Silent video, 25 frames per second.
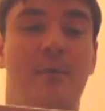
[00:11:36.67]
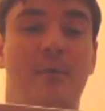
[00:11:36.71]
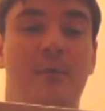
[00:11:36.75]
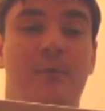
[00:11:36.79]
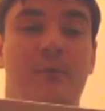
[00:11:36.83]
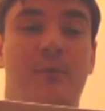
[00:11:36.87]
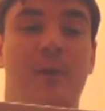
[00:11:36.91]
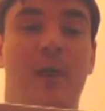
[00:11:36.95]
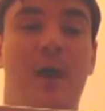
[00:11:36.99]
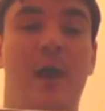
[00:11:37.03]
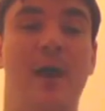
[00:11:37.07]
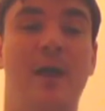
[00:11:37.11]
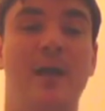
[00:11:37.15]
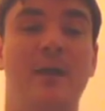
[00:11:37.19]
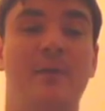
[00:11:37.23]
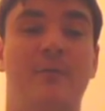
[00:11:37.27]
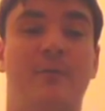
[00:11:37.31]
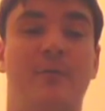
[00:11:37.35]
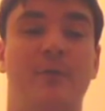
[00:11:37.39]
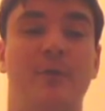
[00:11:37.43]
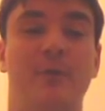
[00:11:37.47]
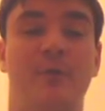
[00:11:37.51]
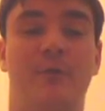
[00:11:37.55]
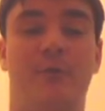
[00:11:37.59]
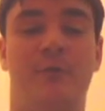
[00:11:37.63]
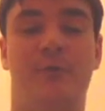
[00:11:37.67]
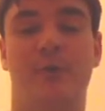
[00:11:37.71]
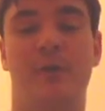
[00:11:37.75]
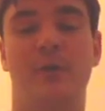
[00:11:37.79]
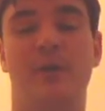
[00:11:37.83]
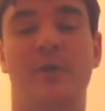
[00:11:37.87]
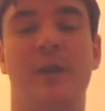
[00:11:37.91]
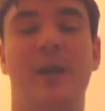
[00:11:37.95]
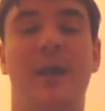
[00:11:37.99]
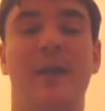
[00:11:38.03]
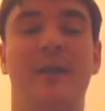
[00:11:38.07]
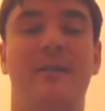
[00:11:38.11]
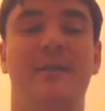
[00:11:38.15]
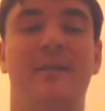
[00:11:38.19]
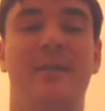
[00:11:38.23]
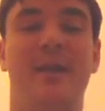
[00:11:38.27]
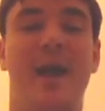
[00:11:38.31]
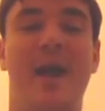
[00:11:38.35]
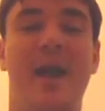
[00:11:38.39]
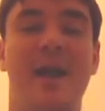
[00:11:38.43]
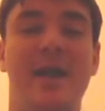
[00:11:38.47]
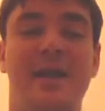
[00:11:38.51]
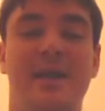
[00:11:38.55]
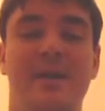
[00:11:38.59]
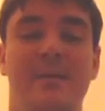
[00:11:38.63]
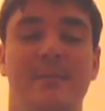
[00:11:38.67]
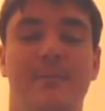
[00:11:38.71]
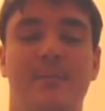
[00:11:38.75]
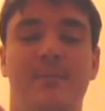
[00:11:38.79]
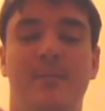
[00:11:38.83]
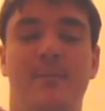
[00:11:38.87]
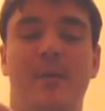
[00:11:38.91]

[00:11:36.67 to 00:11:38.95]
fly in through the front, let's say,